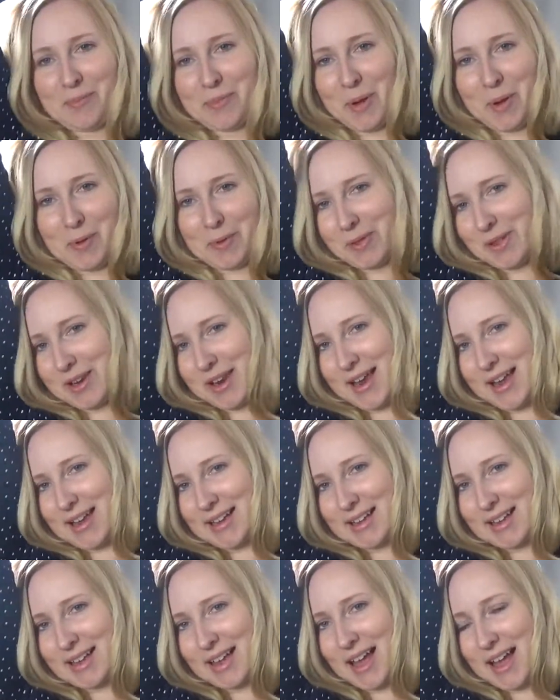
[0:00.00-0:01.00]
polo
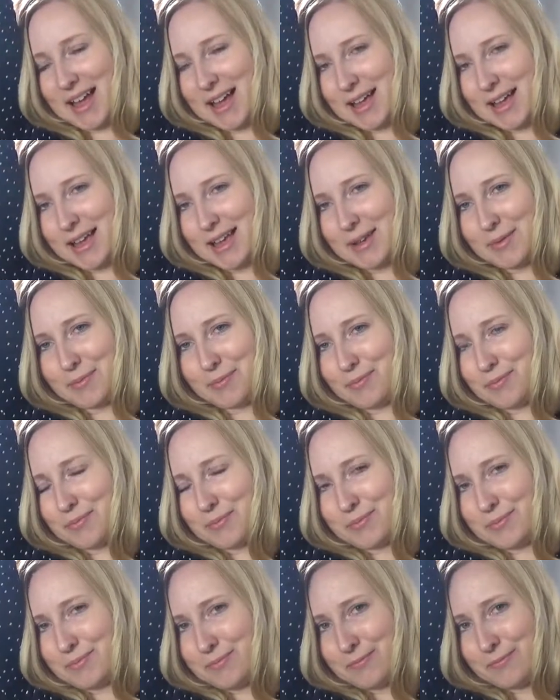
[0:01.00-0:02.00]
neck. I
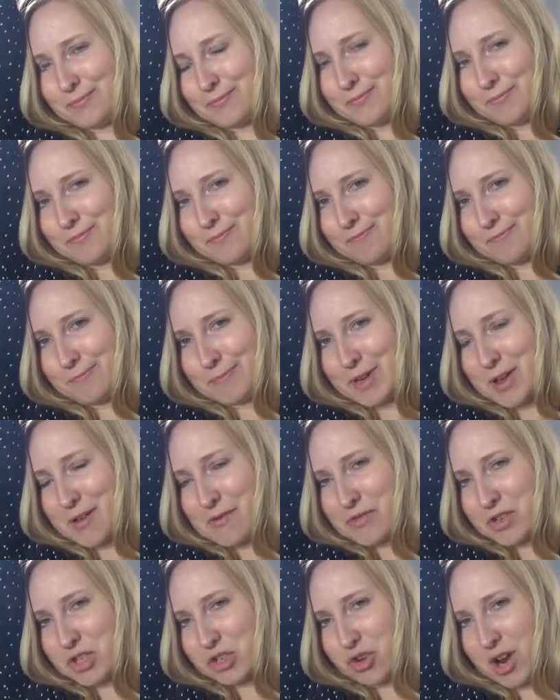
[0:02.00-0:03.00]

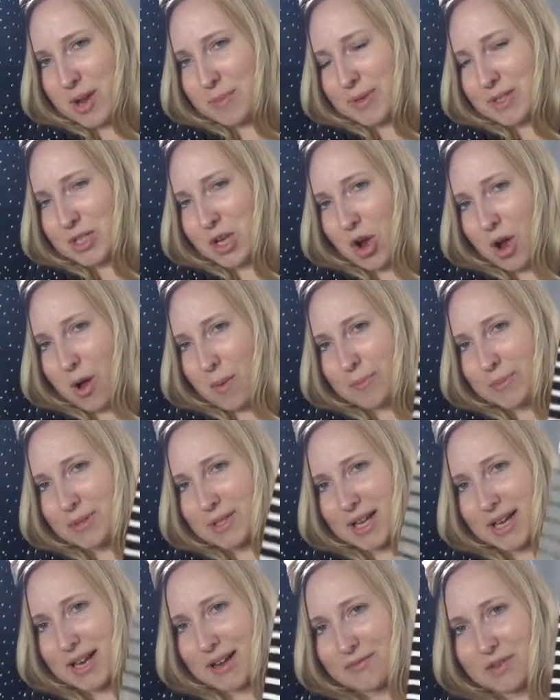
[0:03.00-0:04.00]
love stripy
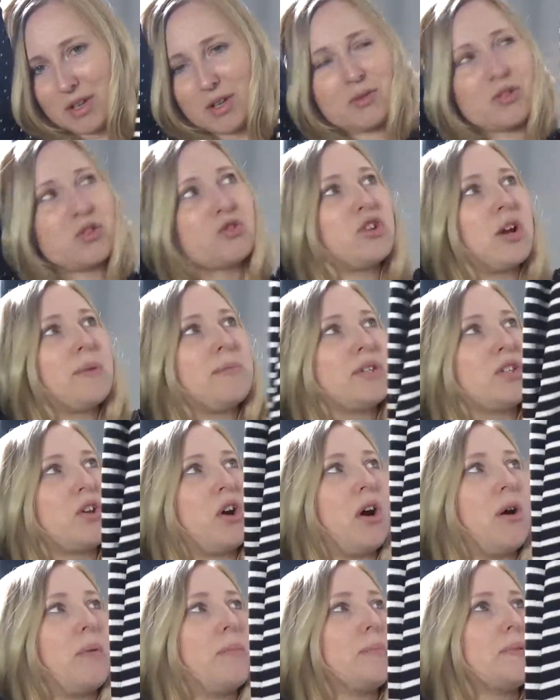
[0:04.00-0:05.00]
tops. I have loads of stripy
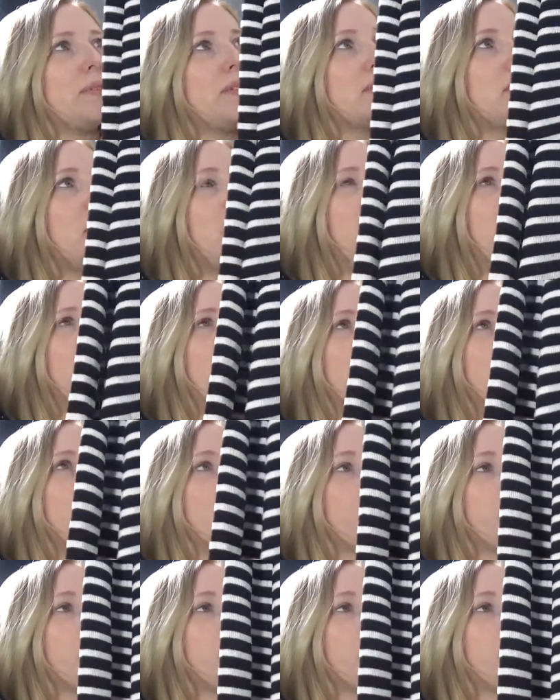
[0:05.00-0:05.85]
tops, but